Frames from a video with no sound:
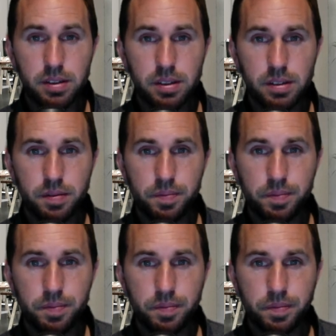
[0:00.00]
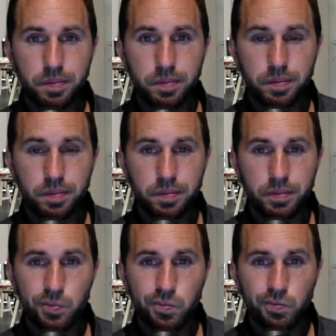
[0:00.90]

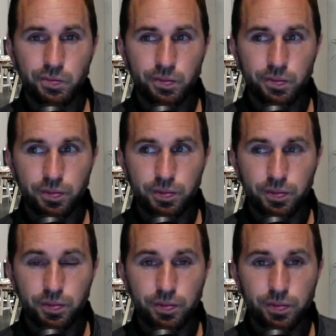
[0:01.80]
[no speech]